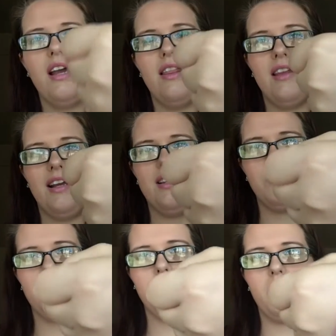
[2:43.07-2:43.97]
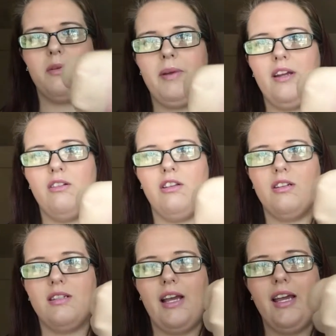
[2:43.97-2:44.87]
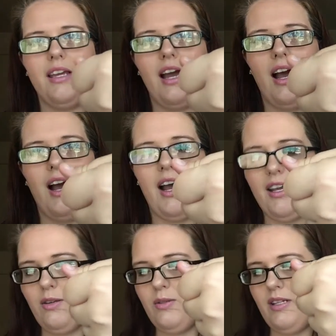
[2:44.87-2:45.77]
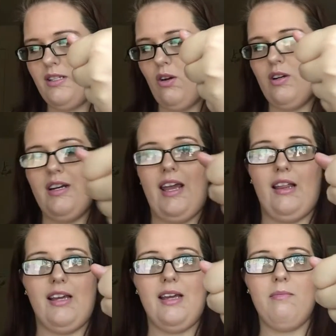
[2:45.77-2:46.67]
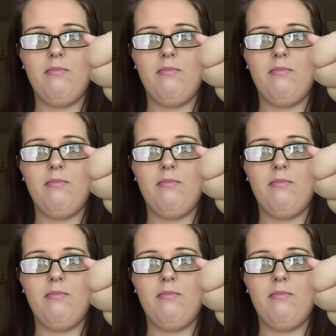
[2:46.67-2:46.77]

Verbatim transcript: And that is what Twitterpated looks like. I use this on a daily